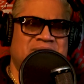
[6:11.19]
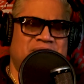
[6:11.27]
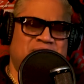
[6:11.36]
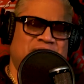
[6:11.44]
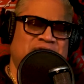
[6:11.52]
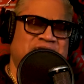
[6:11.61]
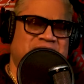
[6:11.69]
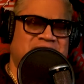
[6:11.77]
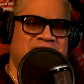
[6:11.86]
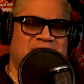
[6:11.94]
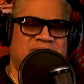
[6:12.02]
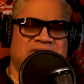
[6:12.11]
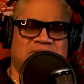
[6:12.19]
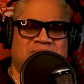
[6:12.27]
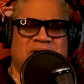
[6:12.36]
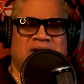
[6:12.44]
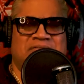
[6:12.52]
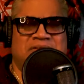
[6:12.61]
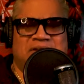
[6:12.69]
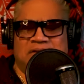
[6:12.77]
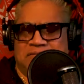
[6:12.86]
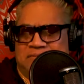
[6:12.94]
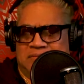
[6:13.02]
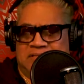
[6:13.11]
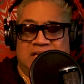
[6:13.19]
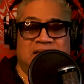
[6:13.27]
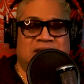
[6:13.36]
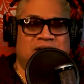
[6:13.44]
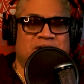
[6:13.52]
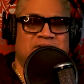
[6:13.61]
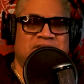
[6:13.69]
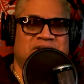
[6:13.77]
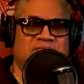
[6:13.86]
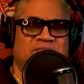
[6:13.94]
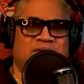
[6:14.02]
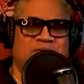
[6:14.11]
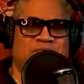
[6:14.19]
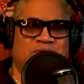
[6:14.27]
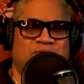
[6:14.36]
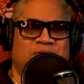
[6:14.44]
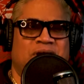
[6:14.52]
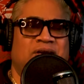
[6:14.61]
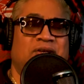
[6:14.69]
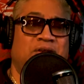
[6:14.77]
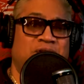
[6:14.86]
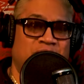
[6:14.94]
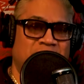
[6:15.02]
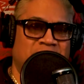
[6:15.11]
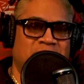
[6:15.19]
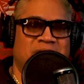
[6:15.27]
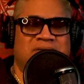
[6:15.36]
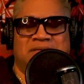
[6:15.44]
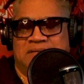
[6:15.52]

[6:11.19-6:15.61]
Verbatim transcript: but most of the time it's about you know taking care of yourself on the road. How you doing?